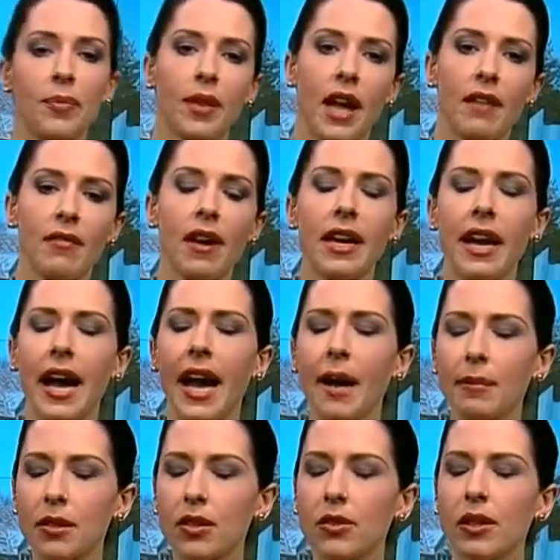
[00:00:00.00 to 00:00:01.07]
I find it
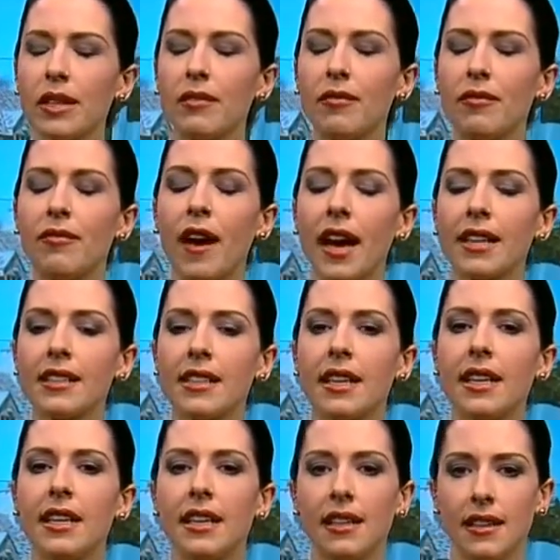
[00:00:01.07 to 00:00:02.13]
absolutely
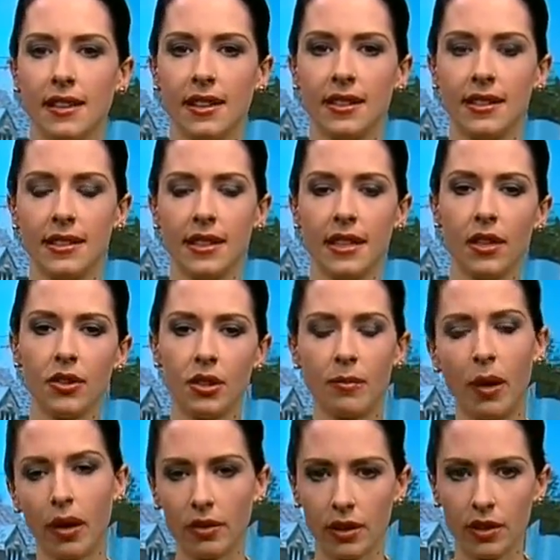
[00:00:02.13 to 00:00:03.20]
fascinating that CEOs and
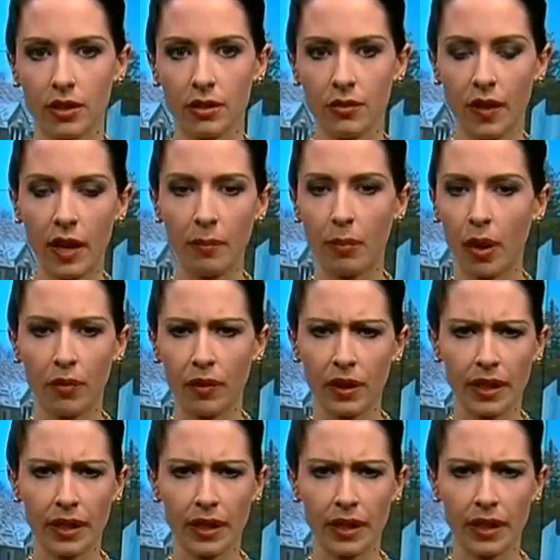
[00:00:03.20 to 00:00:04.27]
politicians find it perfectly.